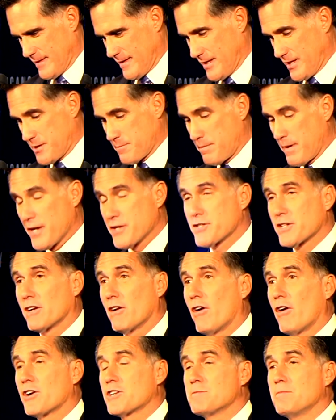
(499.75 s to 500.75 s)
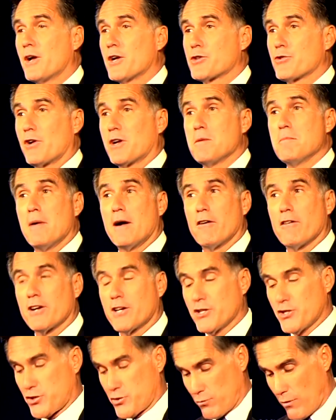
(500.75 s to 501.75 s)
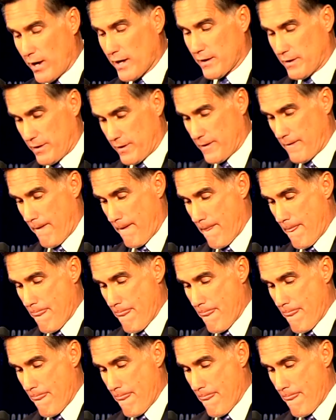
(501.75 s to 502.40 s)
It depends in large measure on America's strength.